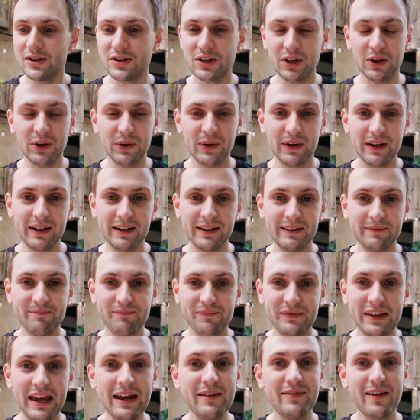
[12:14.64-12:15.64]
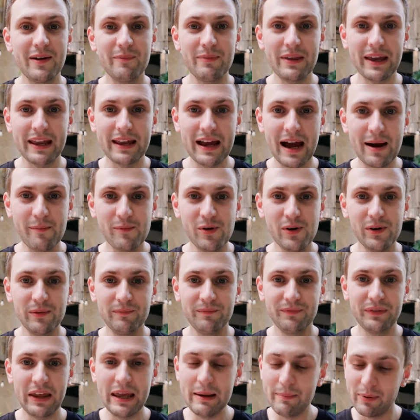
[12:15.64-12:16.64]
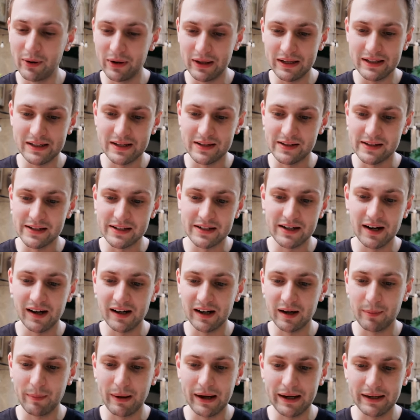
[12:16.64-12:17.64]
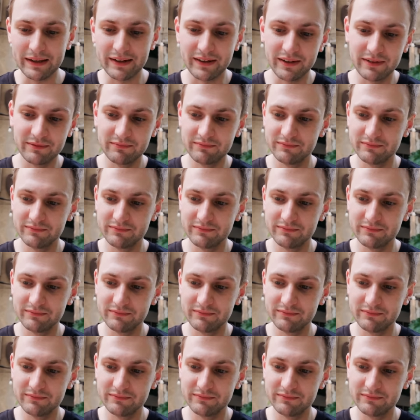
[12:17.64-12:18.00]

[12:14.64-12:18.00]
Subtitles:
So gave him the camera, he put it into this dark bag,